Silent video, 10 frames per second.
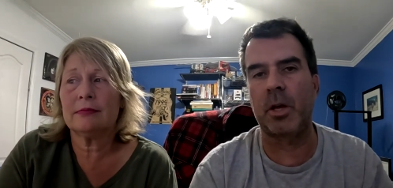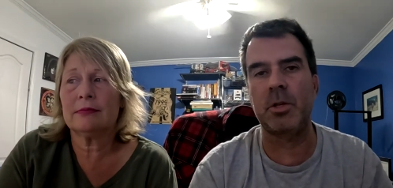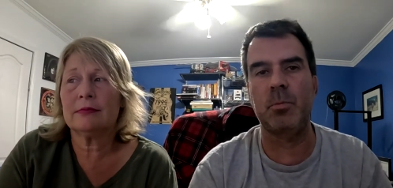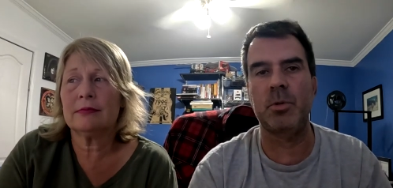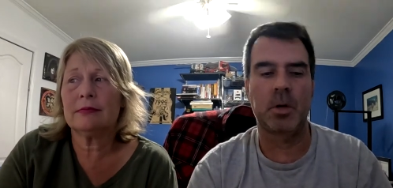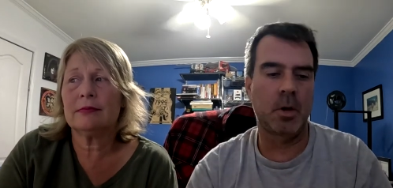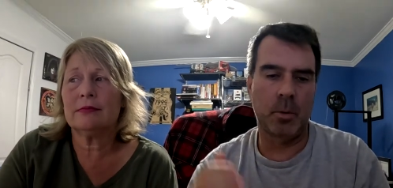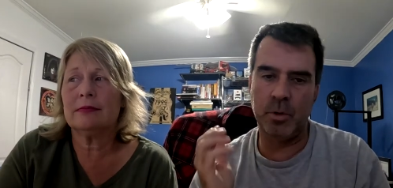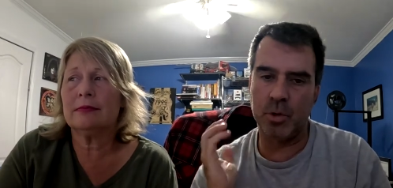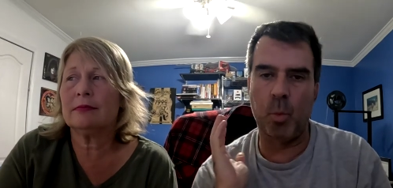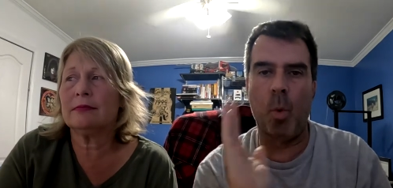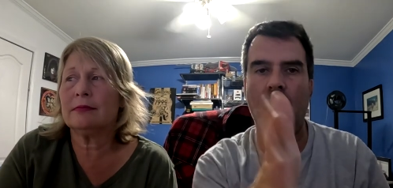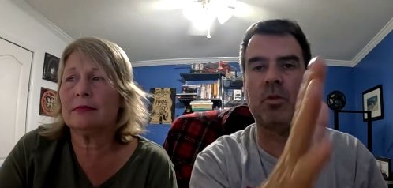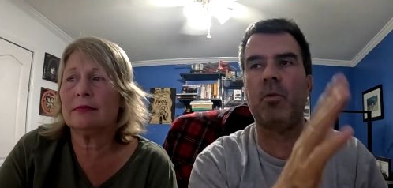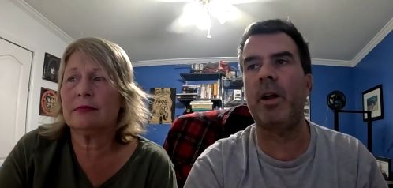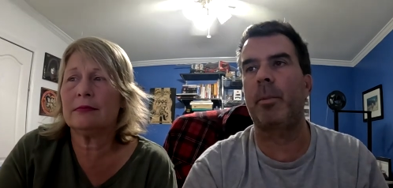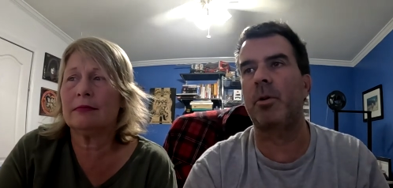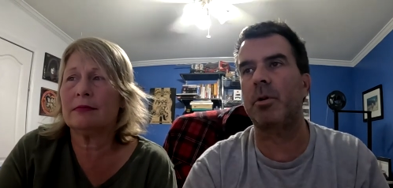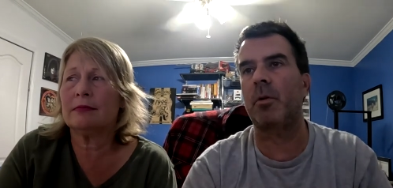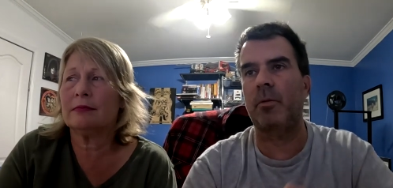Speaker 1: customs. We just walked right up. He
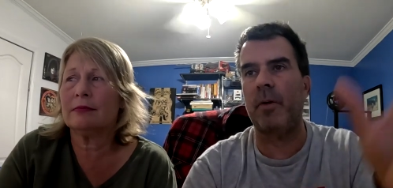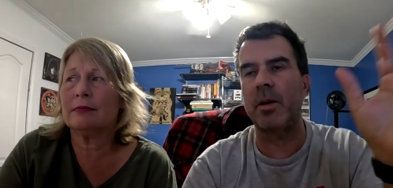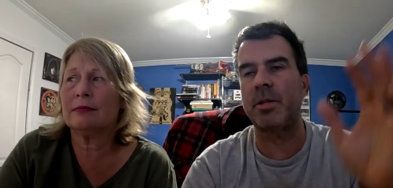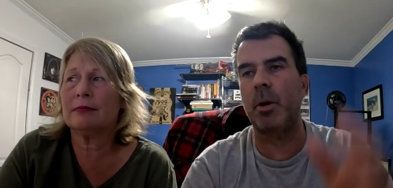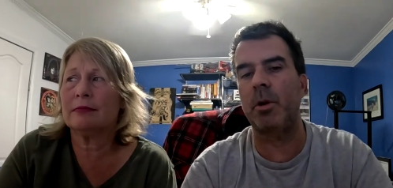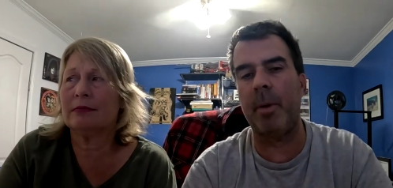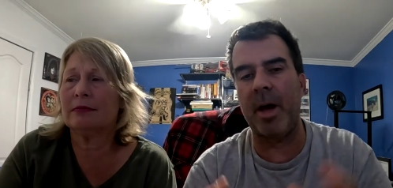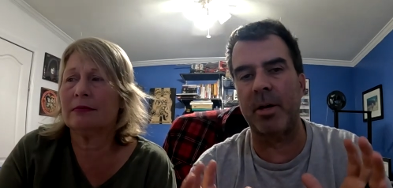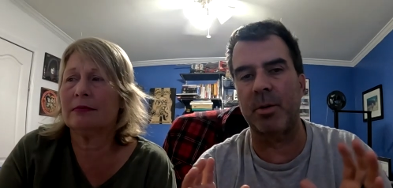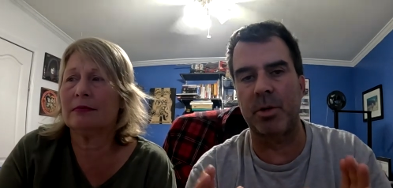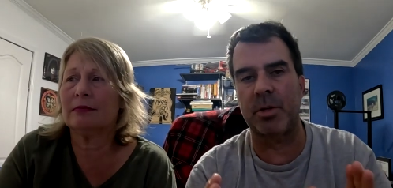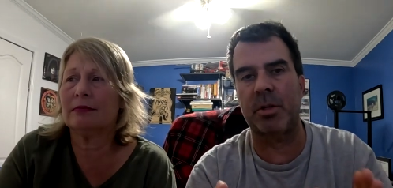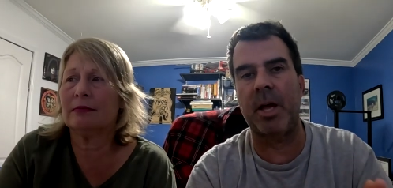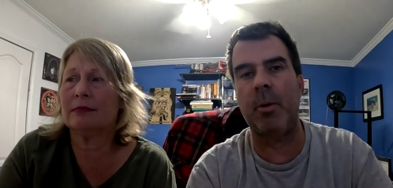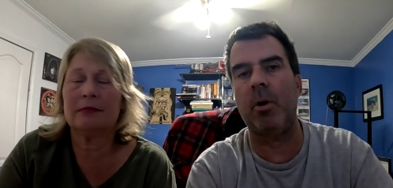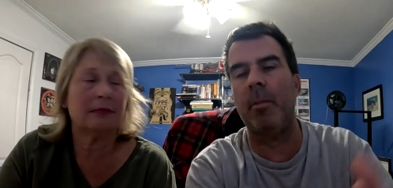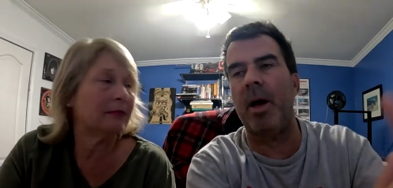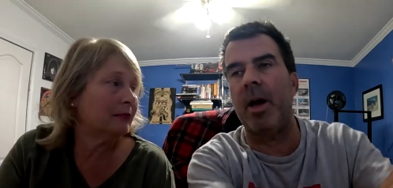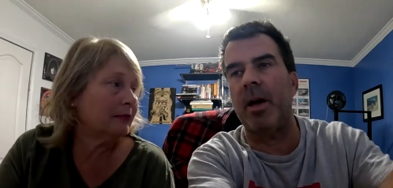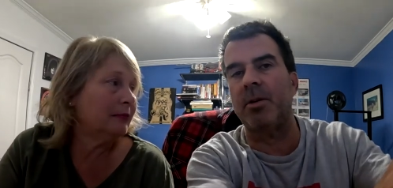goes, "Go stay with your bags." And we just stay with our
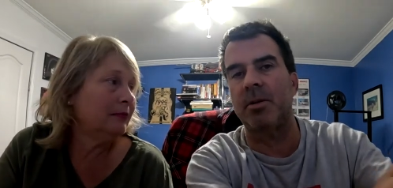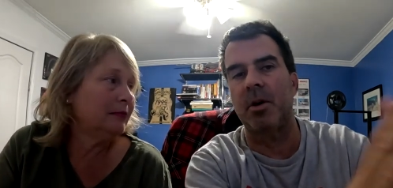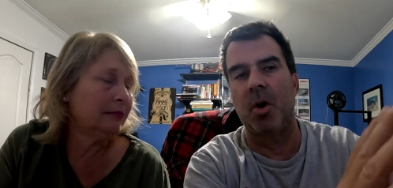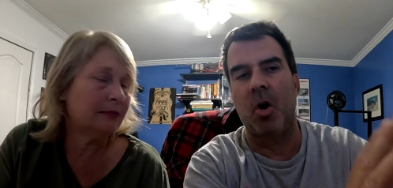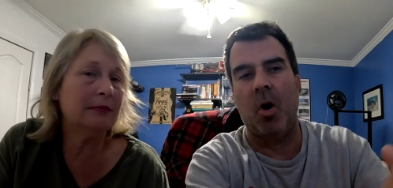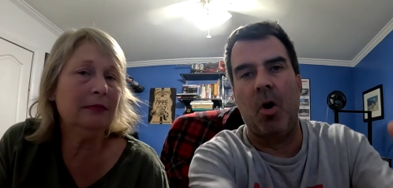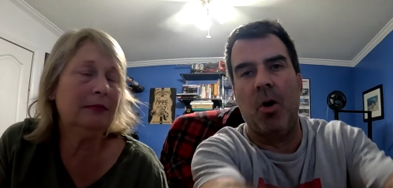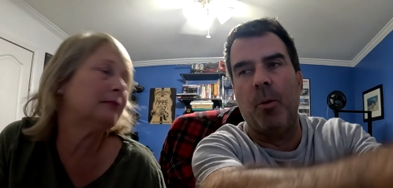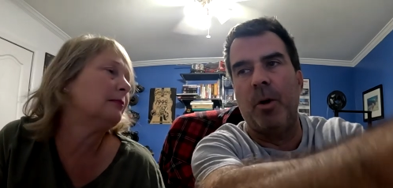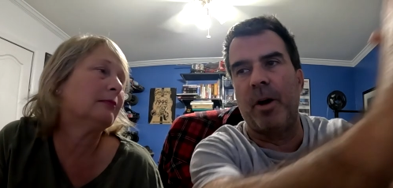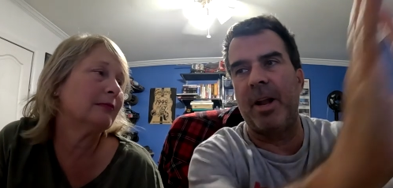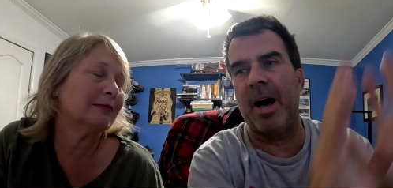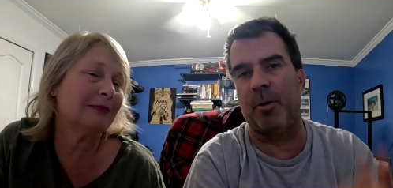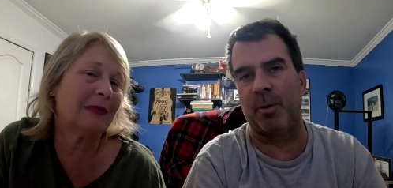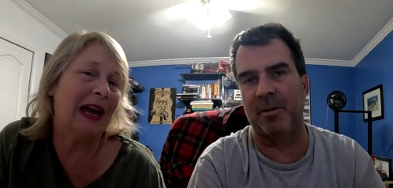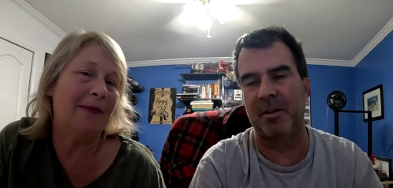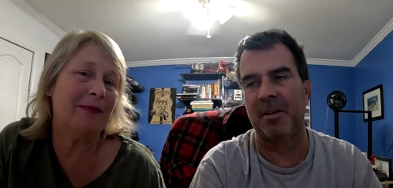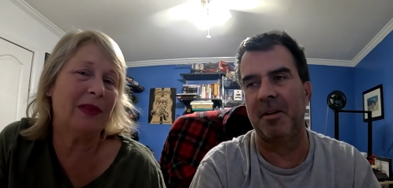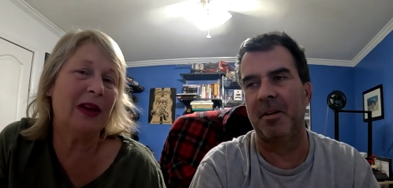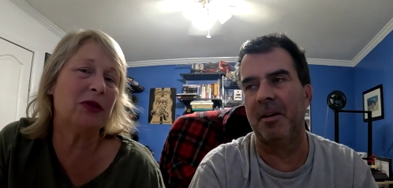bags all the way right out. Yeah,
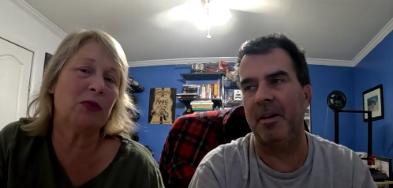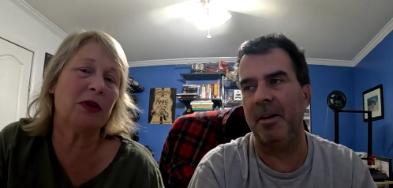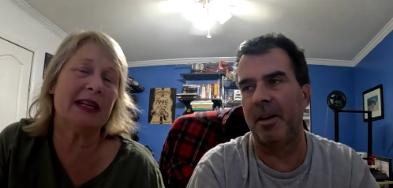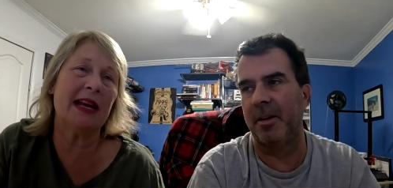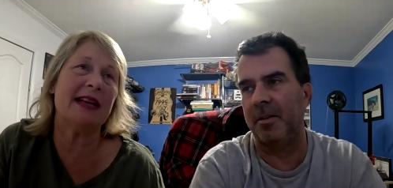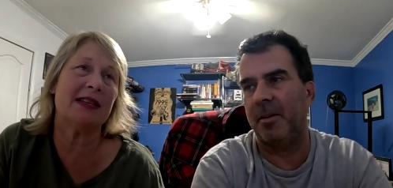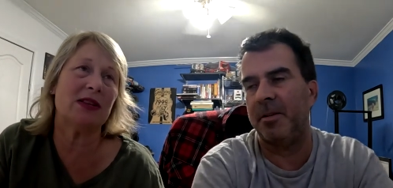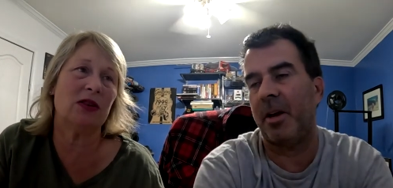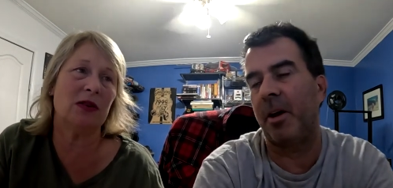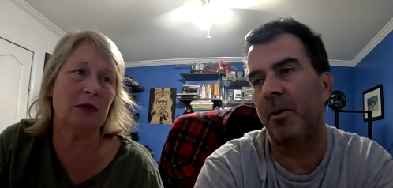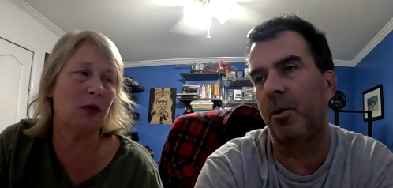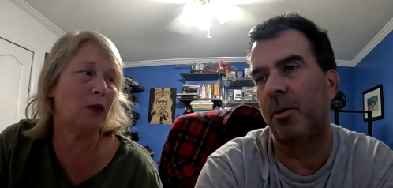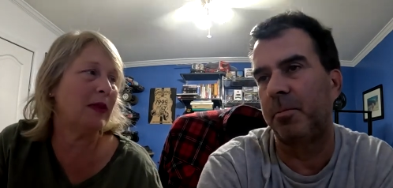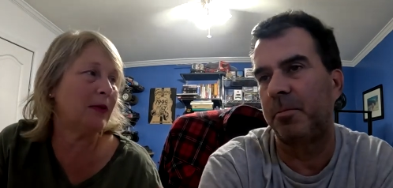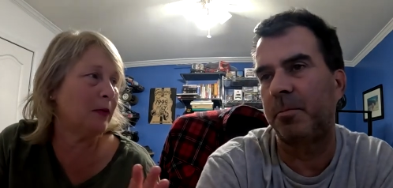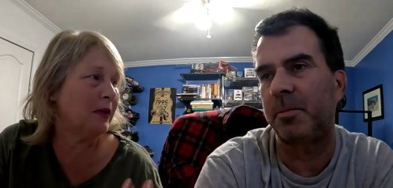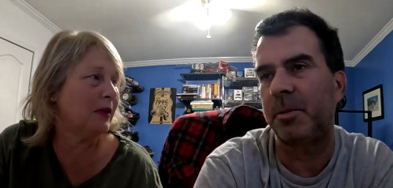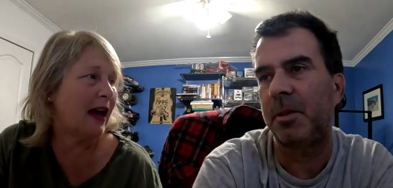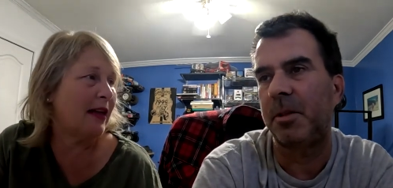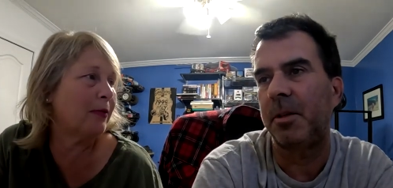it
Speaker 2: was really and nice because like, you, oh, cool. you, went through, you
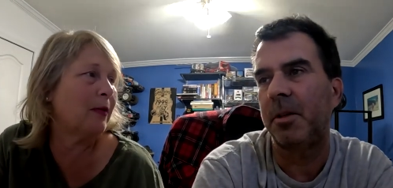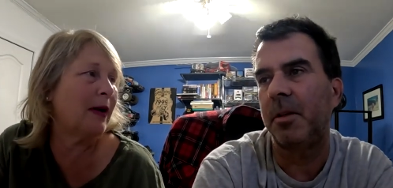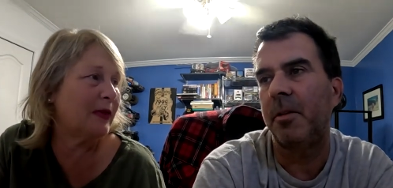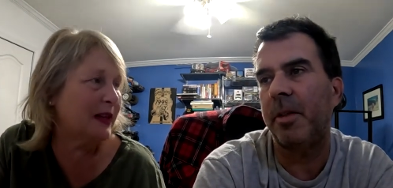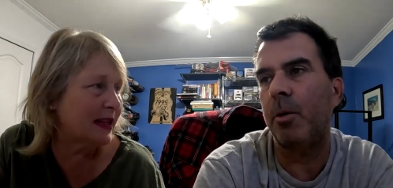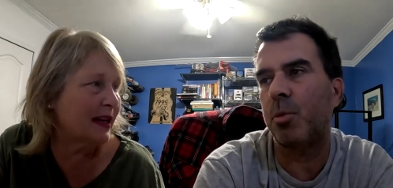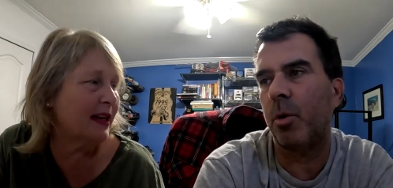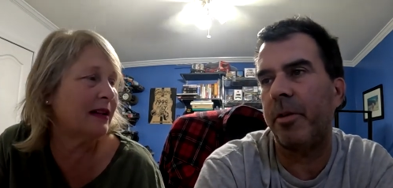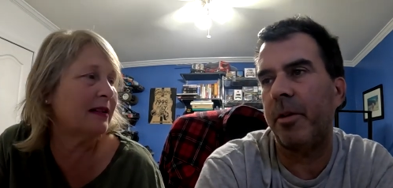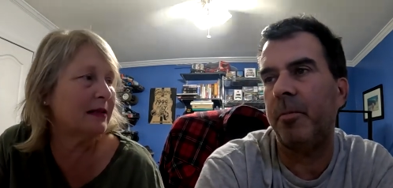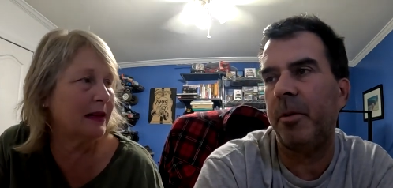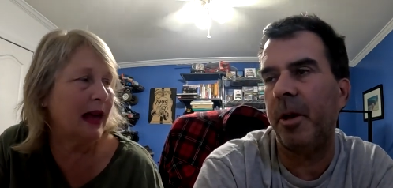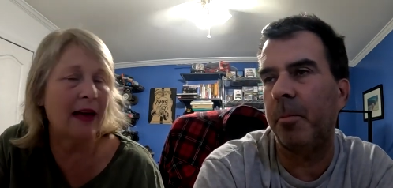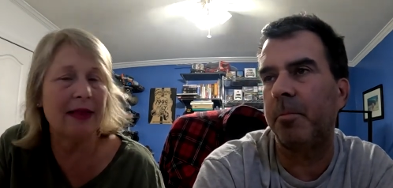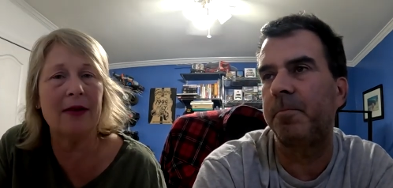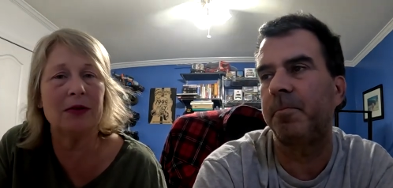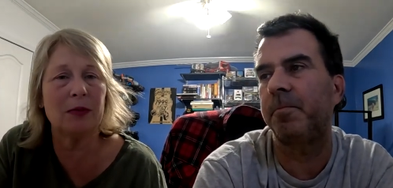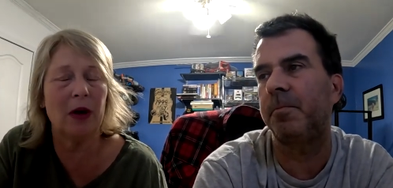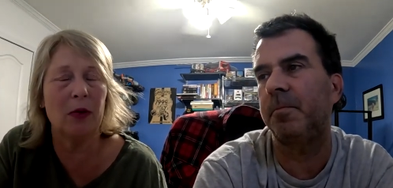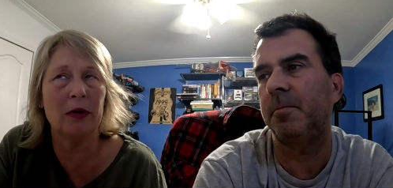got through everything. That was worth it. Yeah, yeah that was
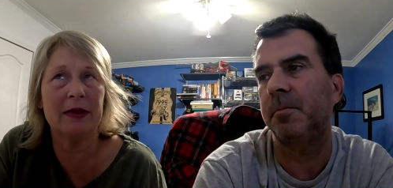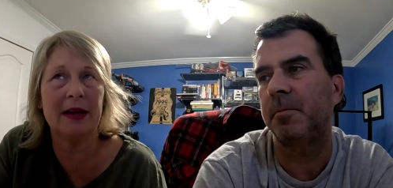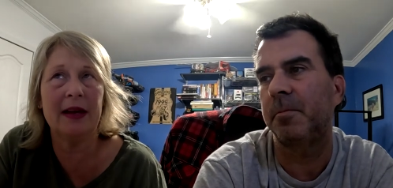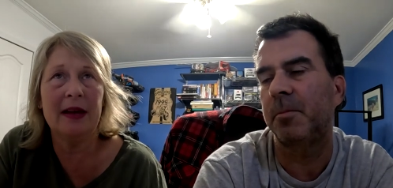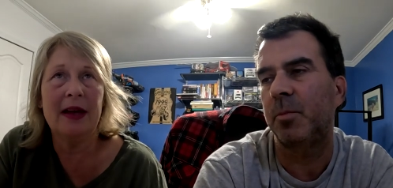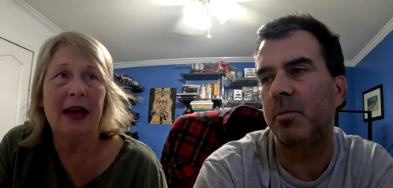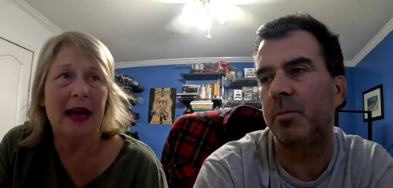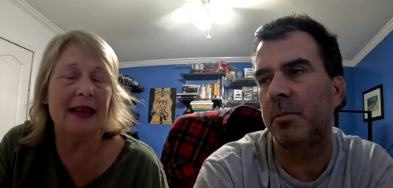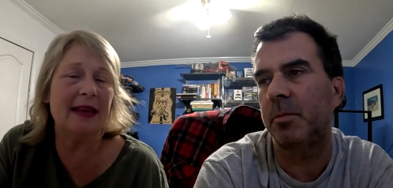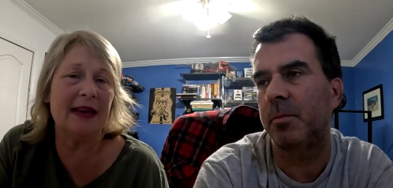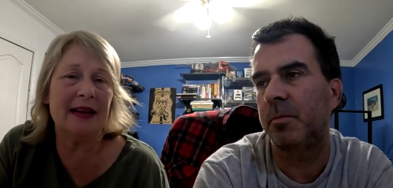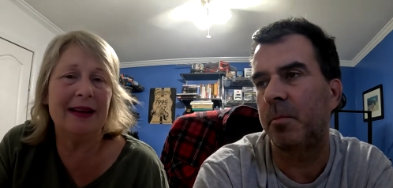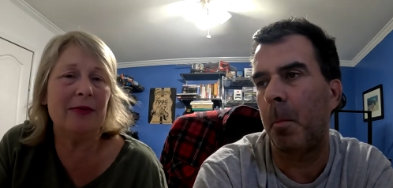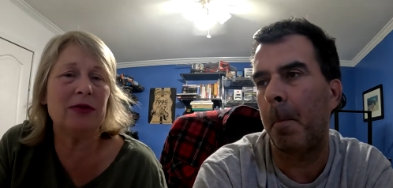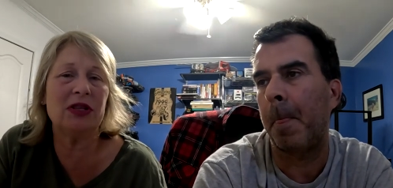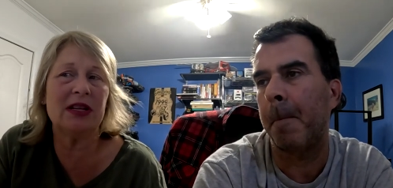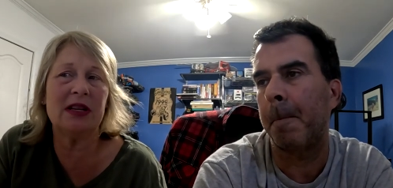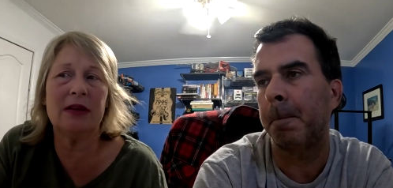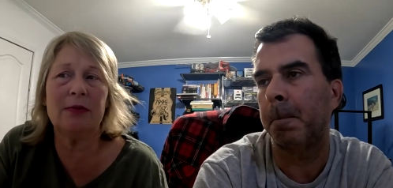well worth it. And, then, and it was just a